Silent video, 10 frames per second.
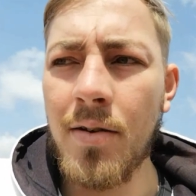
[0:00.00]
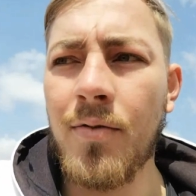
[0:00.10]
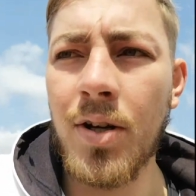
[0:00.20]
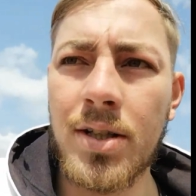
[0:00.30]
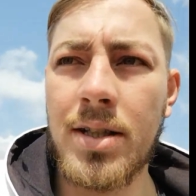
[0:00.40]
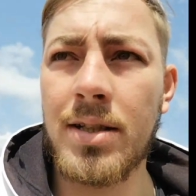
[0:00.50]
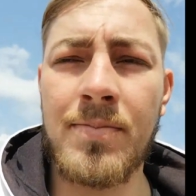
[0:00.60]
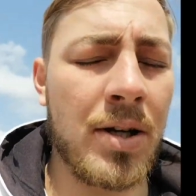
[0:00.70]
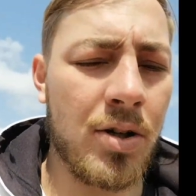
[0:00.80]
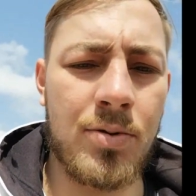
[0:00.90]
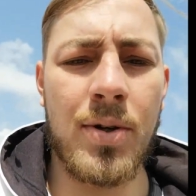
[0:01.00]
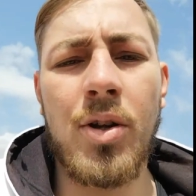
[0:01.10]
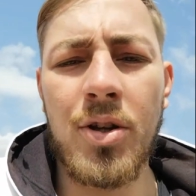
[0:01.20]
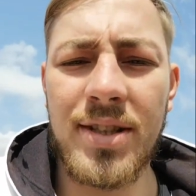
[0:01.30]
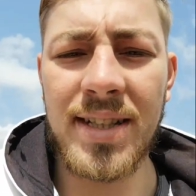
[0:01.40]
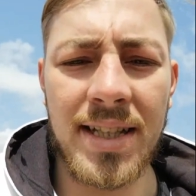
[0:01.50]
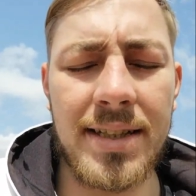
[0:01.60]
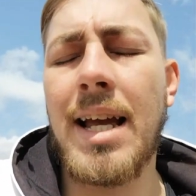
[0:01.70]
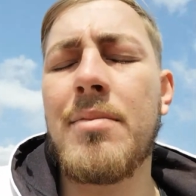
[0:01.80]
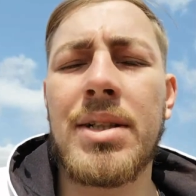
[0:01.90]
versus because we're all using the
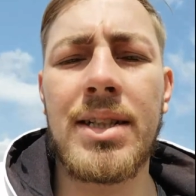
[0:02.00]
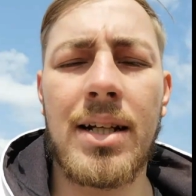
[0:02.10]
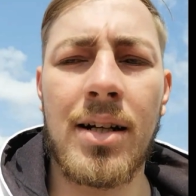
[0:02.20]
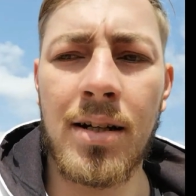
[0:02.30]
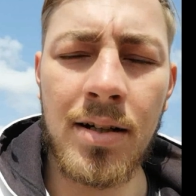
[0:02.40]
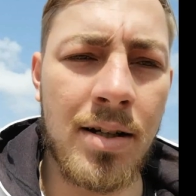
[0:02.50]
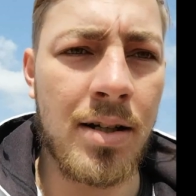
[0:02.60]
same antenna